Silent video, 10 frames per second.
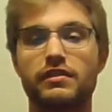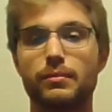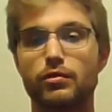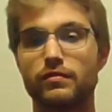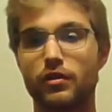
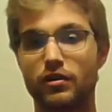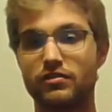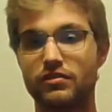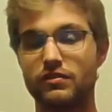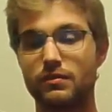example of
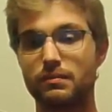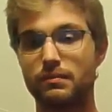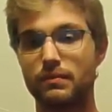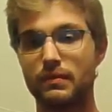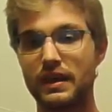
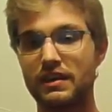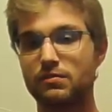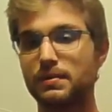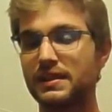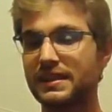narcissism is
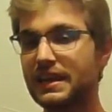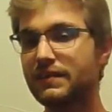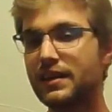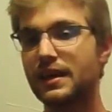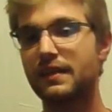
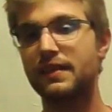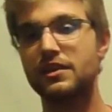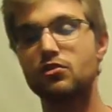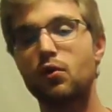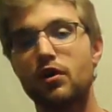believing that
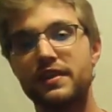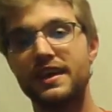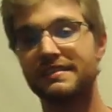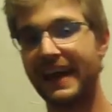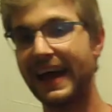you are the
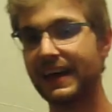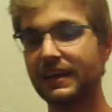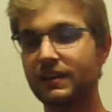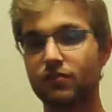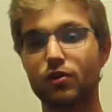
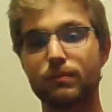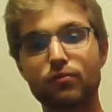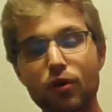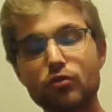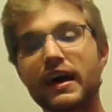antagonist or
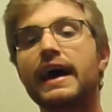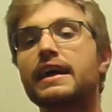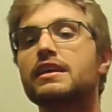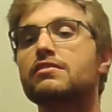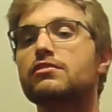
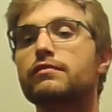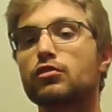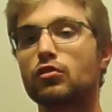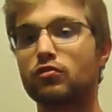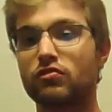protagonist of
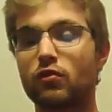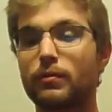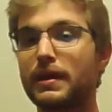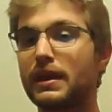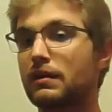your own story,
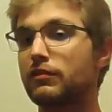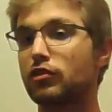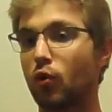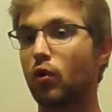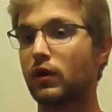meaning of
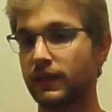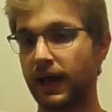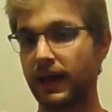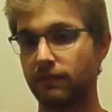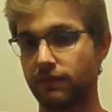your
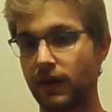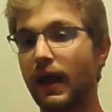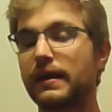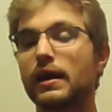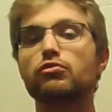life.
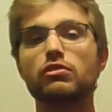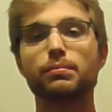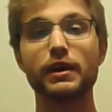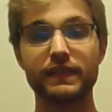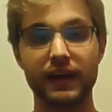Now, I want you to
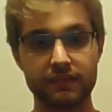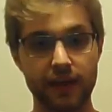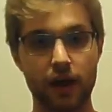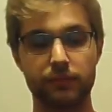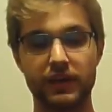break that
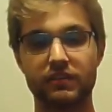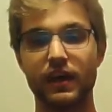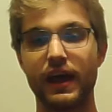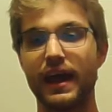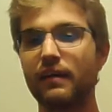down because
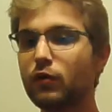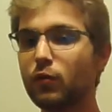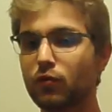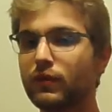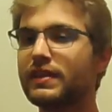
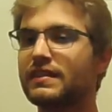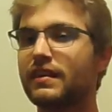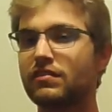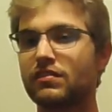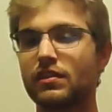everyone really
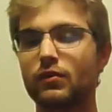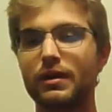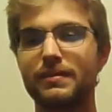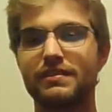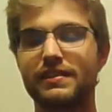does this in a
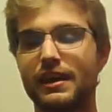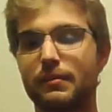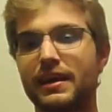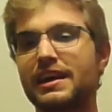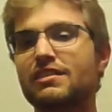way, because think
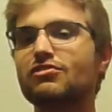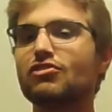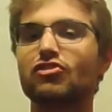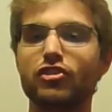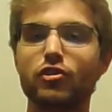about it. It's
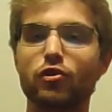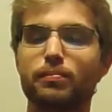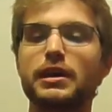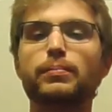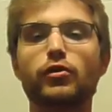just you.
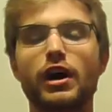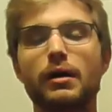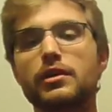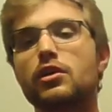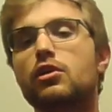People
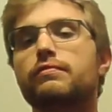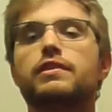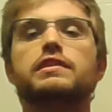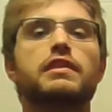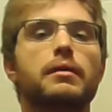come and go,
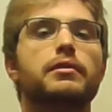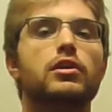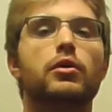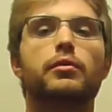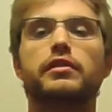friends come and
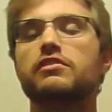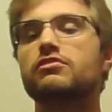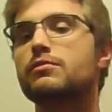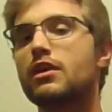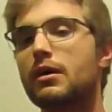go,
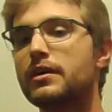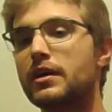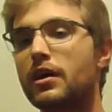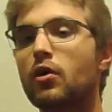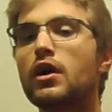relationships come
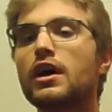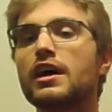and go,